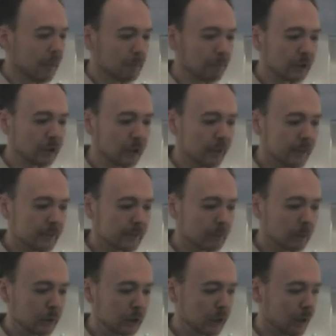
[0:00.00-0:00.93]

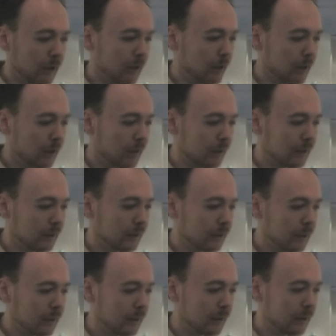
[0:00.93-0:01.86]
Materials which are
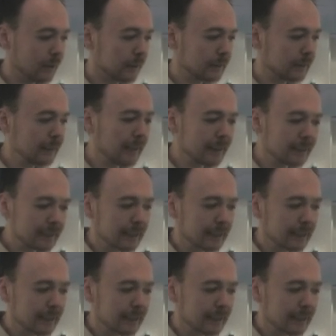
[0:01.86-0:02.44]
not